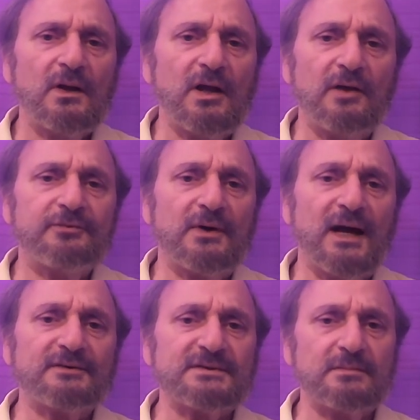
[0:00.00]
if you
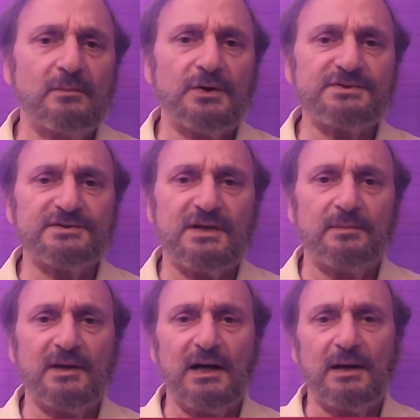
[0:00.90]
have some emotions
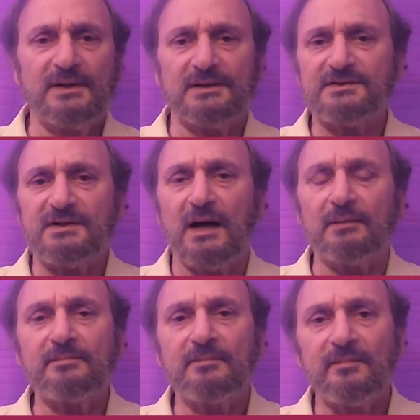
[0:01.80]
coming up, then stop